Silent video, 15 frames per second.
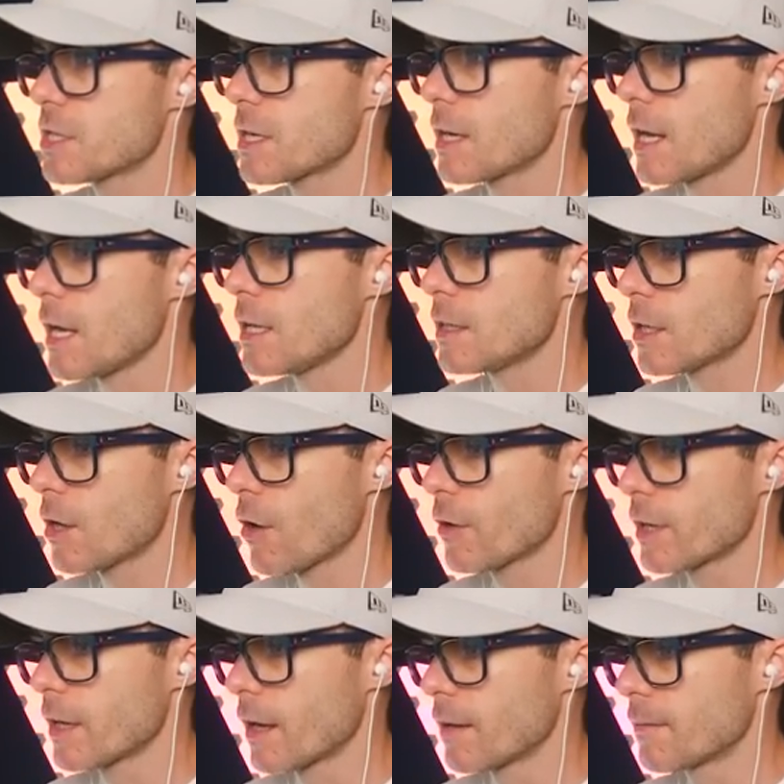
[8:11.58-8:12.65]
gonna eat the
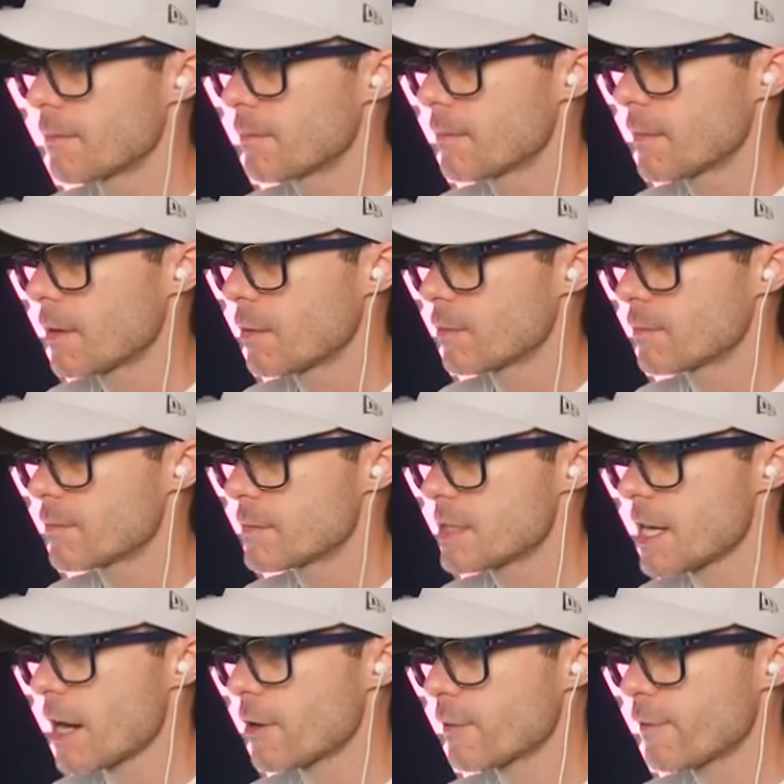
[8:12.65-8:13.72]
coconut.
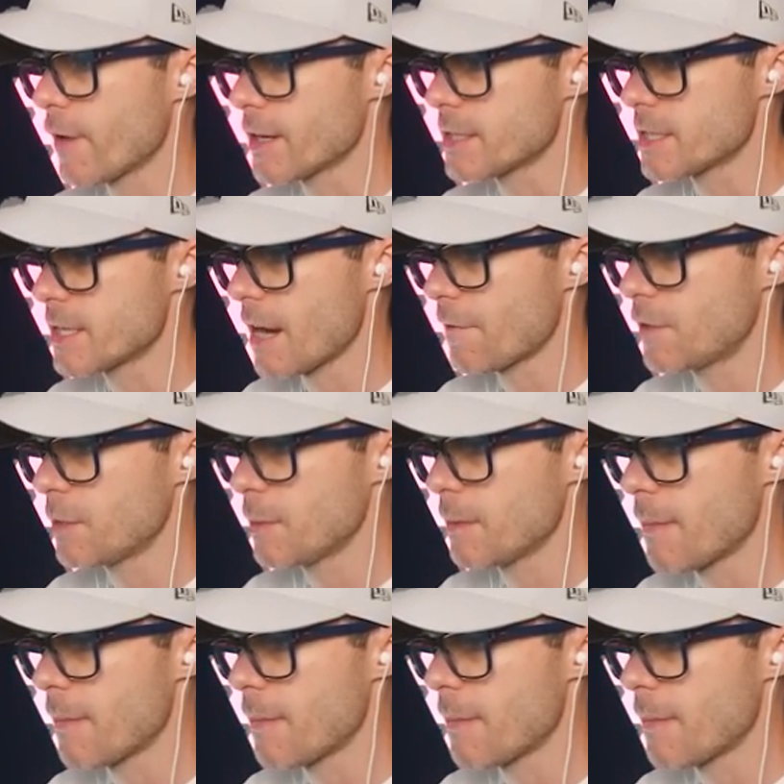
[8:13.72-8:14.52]
Sacrifices have to be